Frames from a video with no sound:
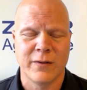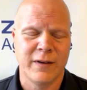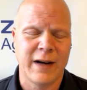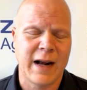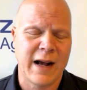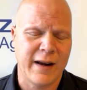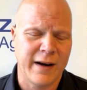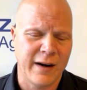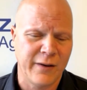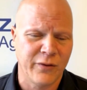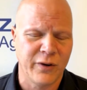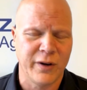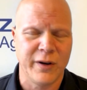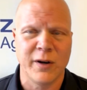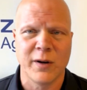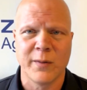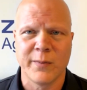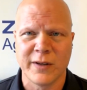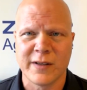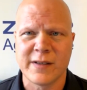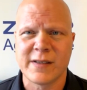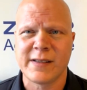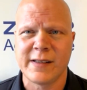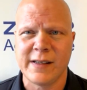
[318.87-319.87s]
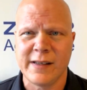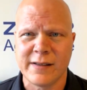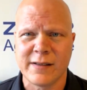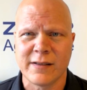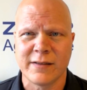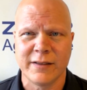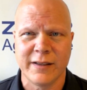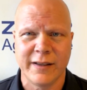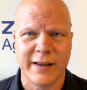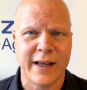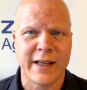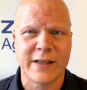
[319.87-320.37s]
Or not every year, but
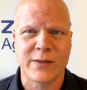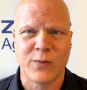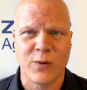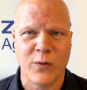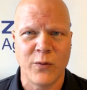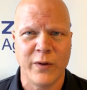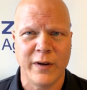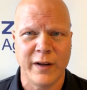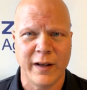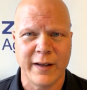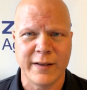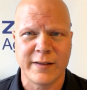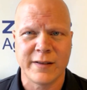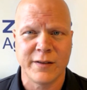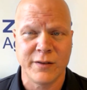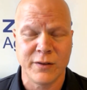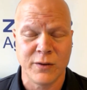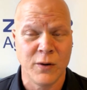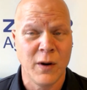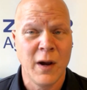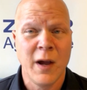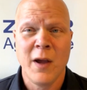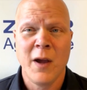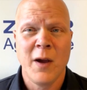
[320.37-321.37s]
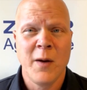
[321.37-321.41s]
seasonally, that's what we like to do.